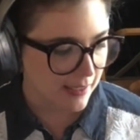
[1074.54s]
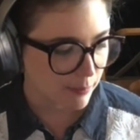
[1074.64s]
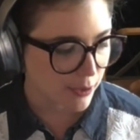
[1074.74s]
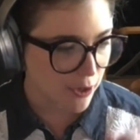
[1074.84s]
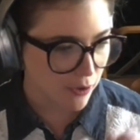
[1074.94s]

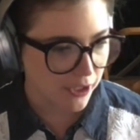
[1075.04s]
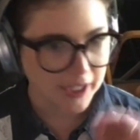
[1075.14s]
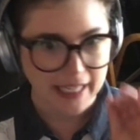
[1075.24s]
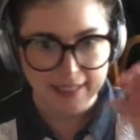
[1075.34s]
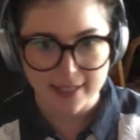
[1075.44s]
pre-order
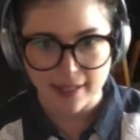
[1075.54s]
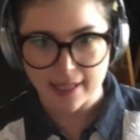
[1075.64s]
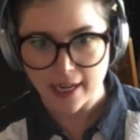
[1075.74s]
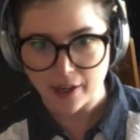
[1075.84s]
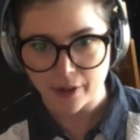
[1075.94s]
gets sent
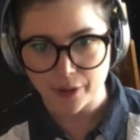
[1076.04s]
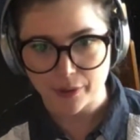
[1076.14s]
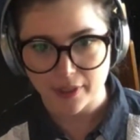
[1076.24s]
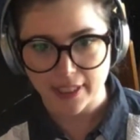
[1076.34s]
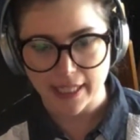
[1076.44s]

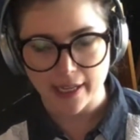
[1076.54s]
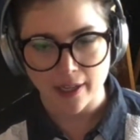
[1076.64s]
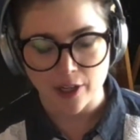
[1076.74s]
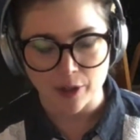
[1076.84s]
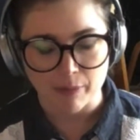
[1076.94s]
out,
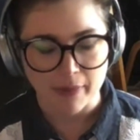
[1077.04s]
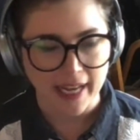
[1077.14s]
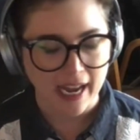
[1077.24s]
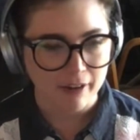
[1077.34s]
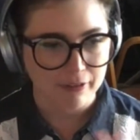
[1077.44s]
and
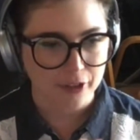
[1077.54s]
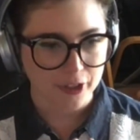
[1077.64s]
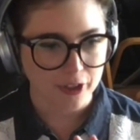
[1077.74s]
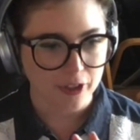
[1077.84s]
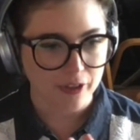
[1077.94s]

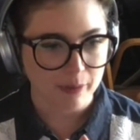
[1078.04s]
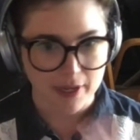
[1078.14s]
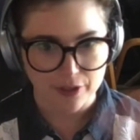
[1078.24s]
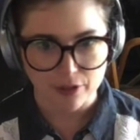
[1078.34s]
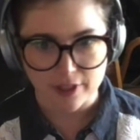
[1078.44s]
after the
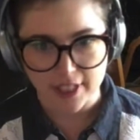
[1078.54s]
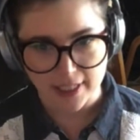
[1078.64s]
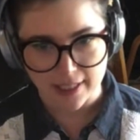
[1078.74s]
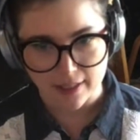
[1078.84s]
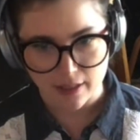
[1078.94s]
mustard seed
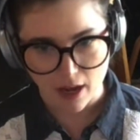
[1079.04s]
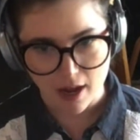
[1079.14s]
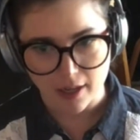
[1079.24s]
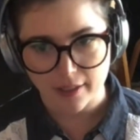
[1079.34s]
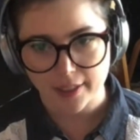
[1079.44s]
in
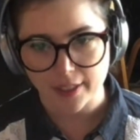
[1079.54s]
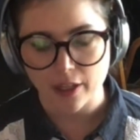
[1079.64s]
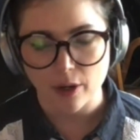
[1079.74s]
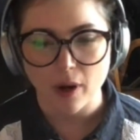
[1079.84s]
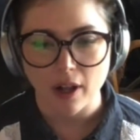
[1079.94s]
stock,
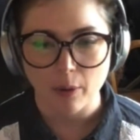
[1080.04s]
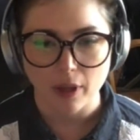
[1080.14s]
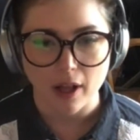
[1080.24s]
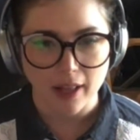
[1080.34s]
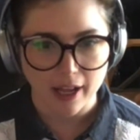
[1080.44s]

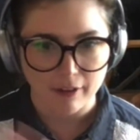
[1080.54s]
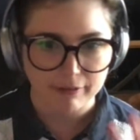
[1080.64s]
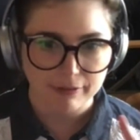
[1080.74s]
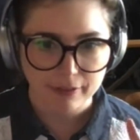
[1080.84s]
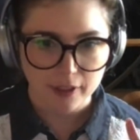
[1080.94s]
I'll
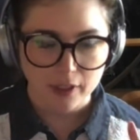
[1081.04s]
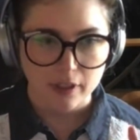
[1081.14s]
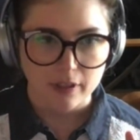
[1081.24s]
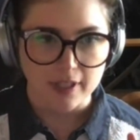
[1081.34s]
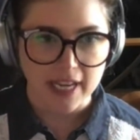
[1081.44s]
have
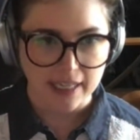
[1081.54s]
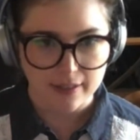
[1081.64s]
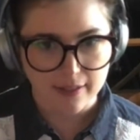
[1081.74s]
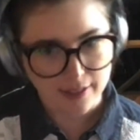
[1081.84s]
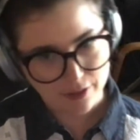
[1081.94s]
the next
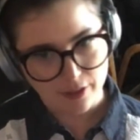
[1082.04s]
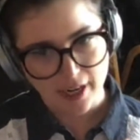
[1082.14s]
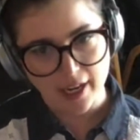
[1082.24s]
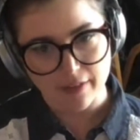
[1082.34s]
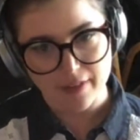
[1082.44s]
sister
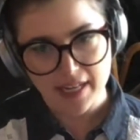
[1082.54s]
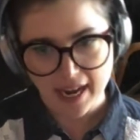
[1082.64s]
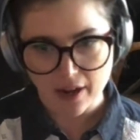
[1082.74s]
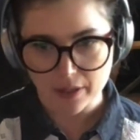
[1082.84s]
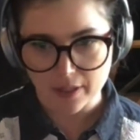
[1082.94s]
kind of
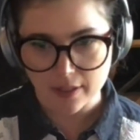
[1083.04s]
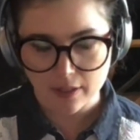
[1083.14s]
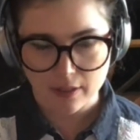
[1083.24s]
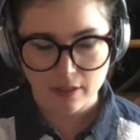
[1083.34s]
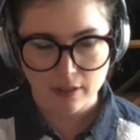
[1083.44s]

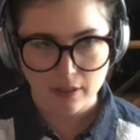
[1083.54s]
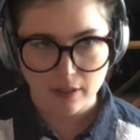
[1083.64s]
announced,